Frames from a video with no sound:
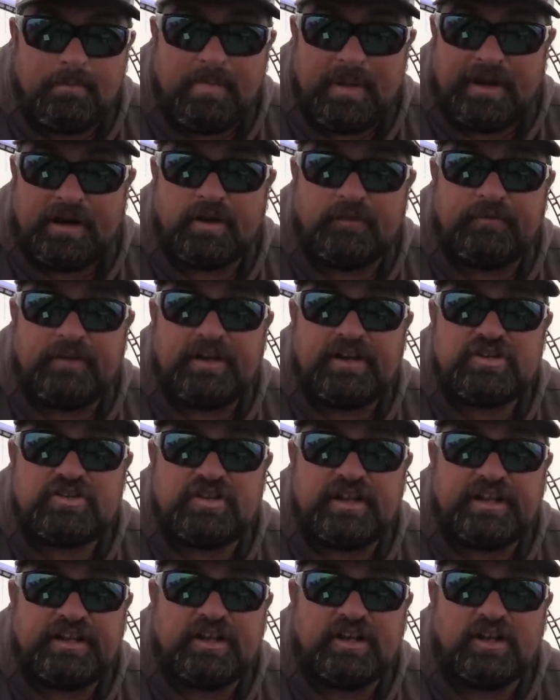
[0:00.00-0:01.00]
bigger fish,
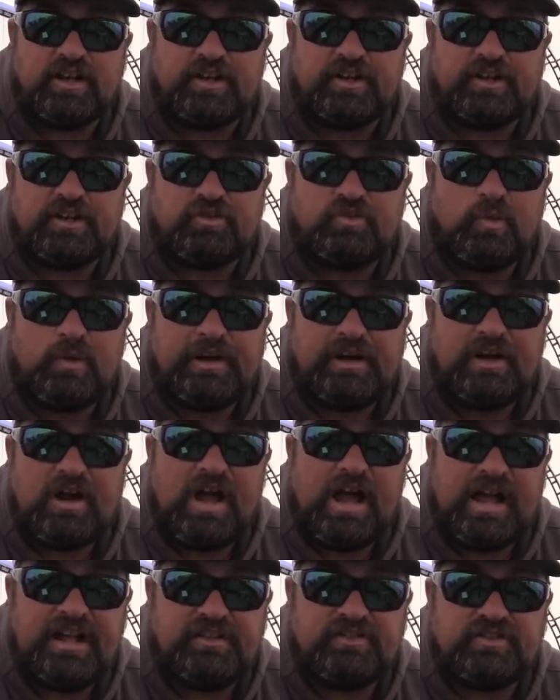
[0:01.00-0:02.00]
like your, your
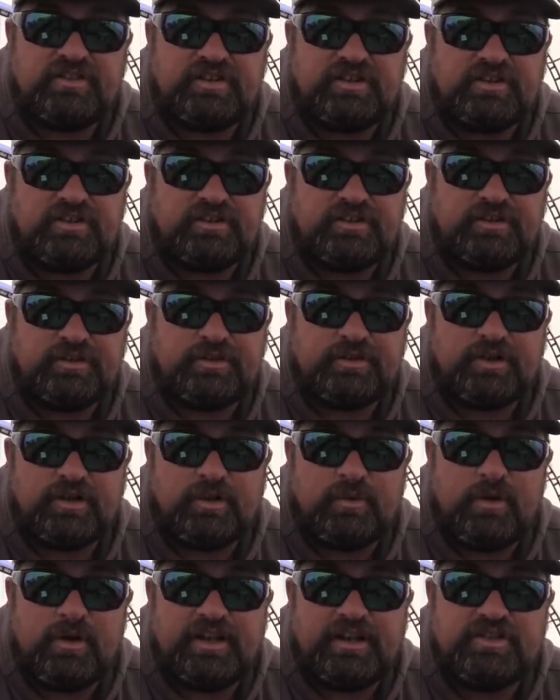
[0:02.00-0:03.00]
twenty-nines, your, your
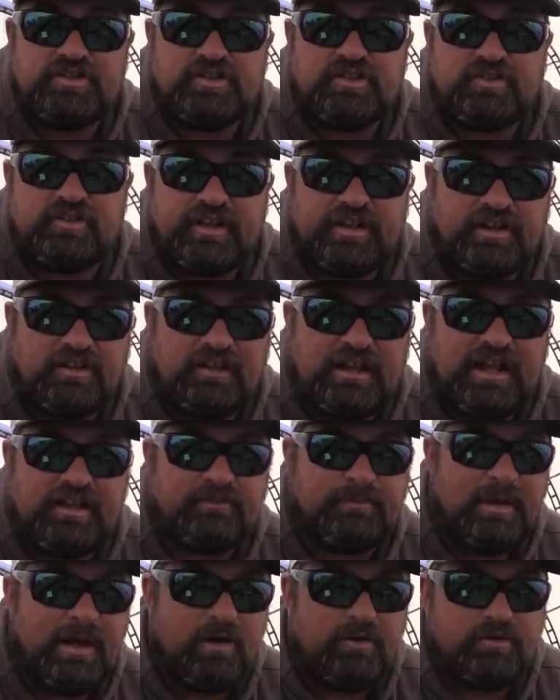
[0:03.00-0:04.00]
thirty-one inchers, like your
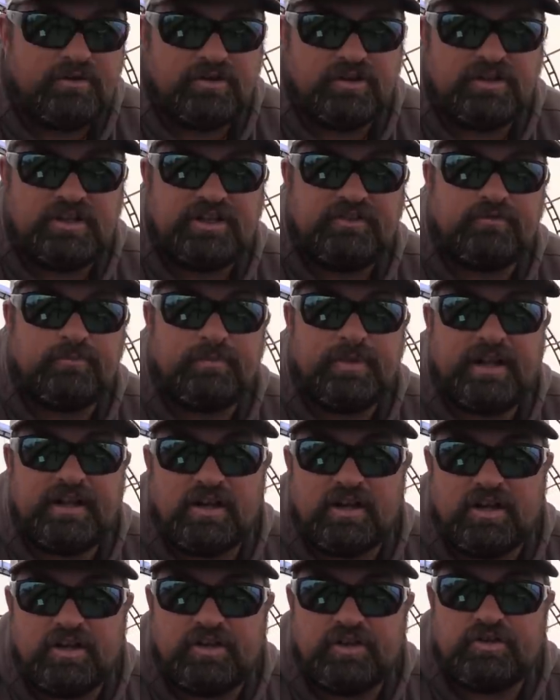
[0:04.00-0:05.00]
Last Mountain, your
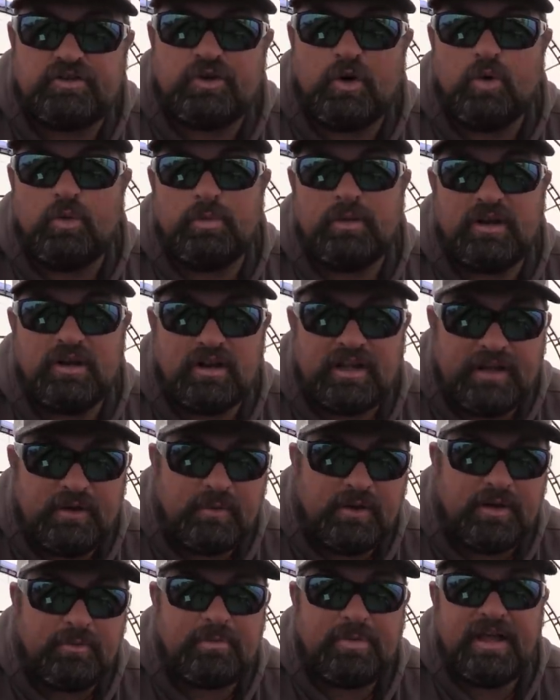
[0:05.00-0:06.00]
Diefenbaker, your Tobin,
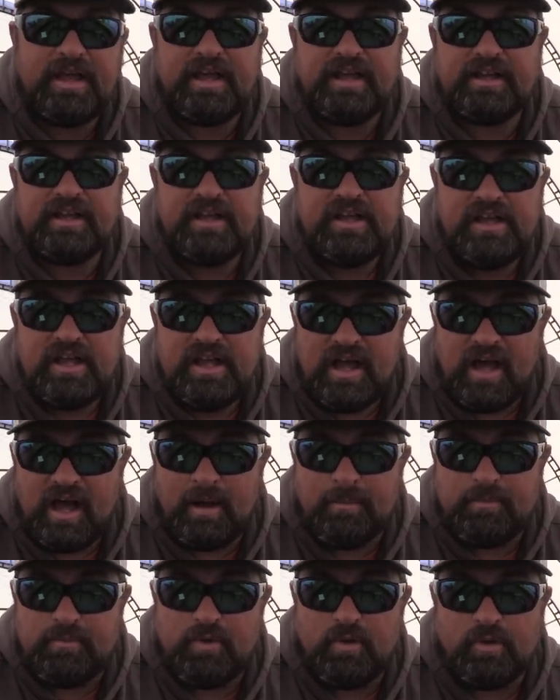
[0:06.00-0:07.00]
Lake Winnipeg,
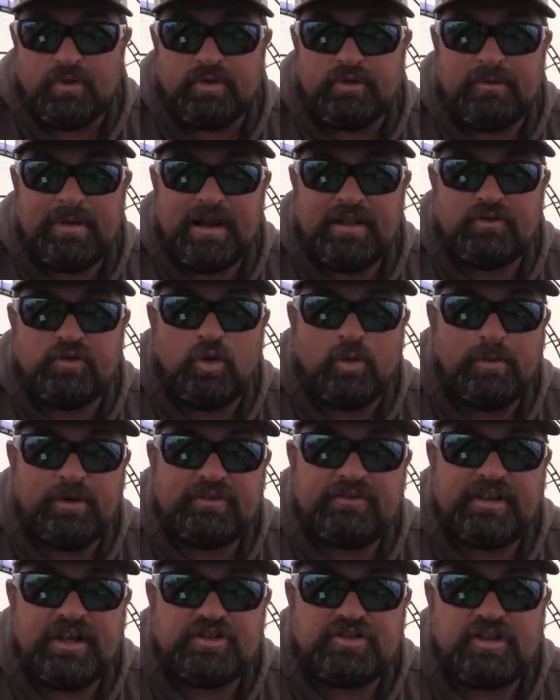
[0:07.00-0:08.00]
up northern Manitoba,
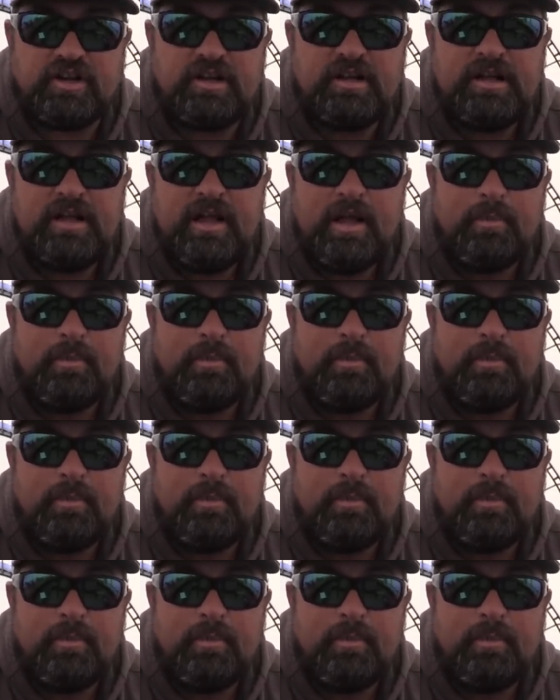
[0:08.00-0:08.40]
et cetera.